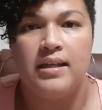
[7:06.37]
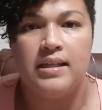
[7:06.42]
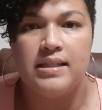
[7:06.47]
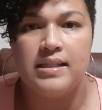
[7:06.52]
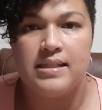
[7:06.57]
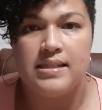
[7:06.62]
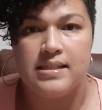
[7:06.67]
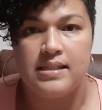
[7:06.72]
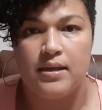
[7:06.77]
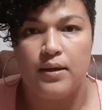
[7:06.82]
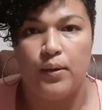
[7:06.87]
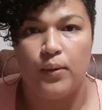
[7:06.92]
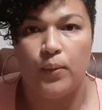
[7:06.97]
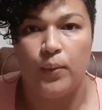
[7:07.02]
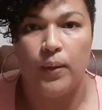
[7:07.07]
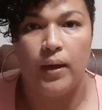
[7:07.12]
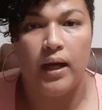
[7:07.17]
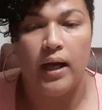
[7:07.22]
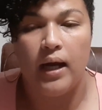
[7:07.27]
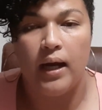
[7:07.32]

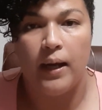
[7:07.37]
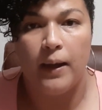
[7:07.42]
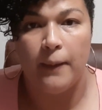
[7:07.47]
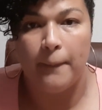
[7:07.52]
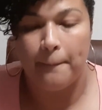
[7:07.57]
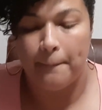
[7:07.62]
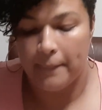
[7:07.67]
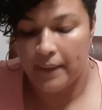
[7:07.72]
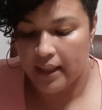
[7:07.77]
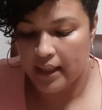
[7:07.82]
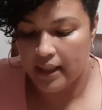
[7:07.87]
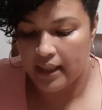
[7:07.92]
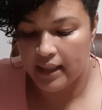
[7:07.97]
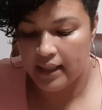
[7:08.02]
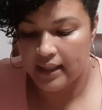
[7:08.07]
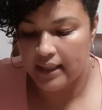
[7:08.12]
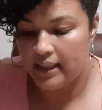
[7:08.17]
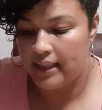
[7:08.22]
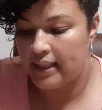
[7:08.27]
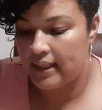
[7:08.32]
So
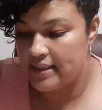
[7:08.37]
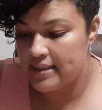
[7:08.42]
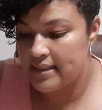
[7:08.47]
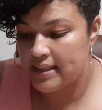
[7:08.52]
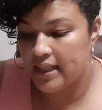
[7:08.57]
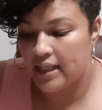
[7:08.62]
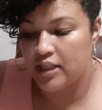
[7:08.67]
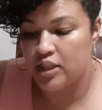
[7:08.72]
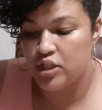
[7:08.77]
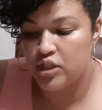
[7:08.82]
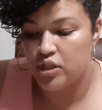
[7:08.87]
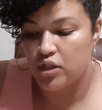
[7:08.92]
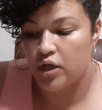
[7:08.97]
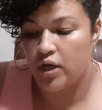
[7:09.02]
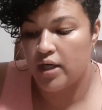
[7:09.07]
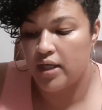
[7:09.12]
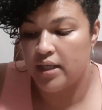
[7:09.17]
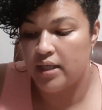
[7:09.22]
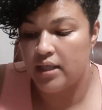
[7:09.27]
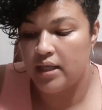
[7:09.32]
let's get
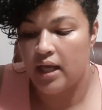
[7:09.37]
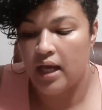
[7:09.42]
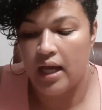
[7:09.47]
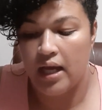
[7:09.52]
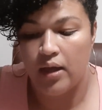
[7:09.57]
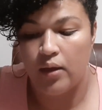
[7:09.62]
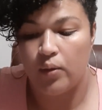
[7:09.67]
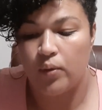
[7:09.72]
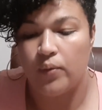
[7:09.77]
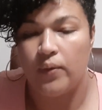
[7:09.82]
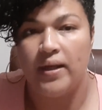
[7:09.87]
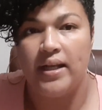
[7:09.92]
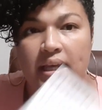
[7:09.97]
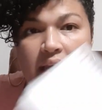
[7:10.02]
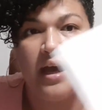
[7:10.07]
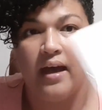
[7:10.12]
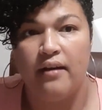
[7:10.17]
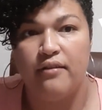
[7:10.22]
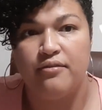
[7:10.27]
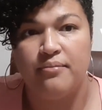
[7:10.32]
started. I already
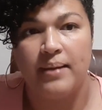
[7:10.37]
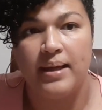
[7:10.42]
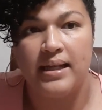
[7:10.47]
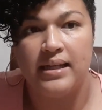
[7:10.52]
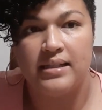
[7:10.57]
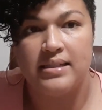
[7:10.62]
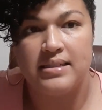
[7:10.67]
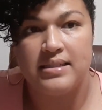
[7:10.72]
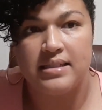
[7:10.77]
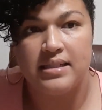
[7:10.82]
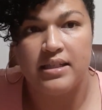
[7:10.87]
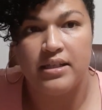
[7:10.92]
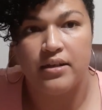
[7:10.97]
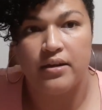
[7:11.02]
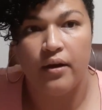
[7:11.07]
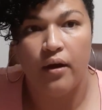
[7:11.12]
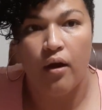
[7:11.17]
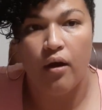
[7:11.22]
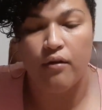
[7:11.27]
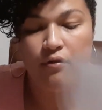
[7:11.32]
have my list
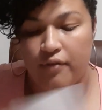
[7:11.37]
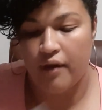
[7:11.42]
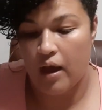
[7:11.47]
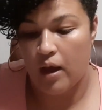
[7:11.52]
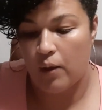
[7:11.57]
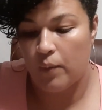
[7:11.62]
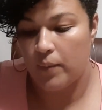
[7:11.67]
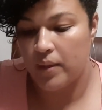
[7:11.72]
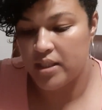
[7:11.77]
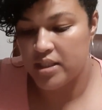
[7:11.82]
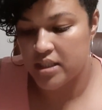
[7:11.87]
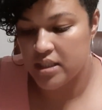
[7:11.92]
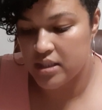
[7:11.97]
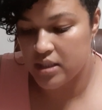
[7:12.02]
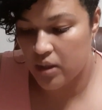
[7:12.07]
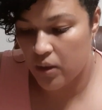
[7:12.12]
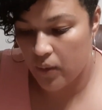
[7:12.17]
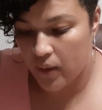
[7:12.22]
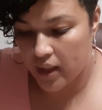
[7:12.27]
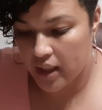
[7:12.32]
here of how much is
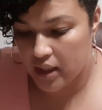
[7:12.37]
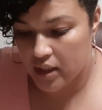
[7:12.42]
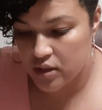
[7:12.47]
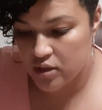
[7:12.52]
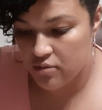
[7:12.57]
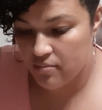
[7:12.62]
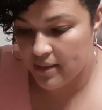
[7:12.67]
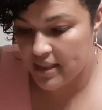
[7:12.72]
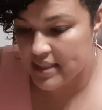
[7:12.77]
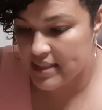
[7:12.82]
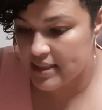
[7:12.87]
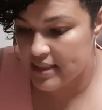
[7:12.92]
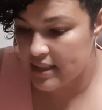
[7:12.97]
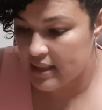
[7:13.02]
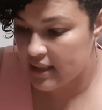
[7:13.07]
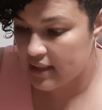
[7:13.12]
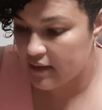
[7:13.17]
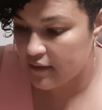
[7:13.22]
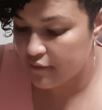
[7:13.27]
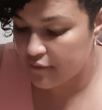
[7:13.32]
going into my
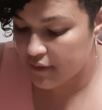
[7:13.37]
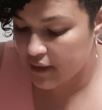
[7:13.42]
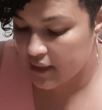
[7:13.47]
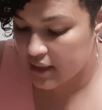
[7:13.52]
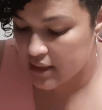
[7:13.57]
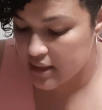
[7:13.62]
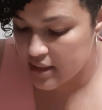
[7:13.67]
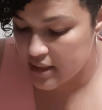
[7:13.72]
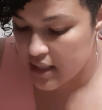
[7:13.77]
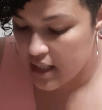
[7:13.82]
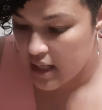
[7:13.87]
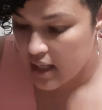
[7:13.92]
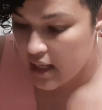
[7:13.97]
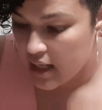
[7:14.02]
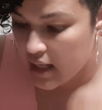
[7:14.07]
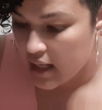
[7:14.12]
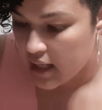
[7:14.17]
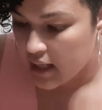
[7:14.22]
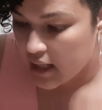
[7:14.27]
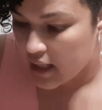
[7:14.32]
sinking funds,
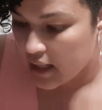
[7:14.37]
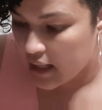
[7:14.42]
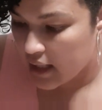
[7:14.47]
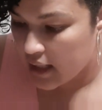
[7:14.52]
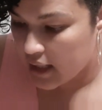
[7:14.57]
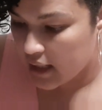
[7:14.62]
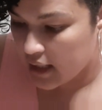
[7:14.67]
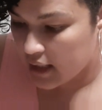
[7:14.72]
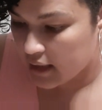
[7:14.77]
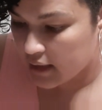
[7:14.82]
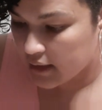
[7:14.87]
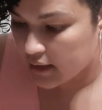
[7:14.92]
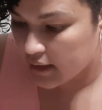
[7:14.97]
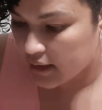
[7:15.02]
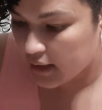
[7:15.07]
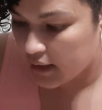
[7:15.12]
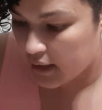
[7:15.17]
and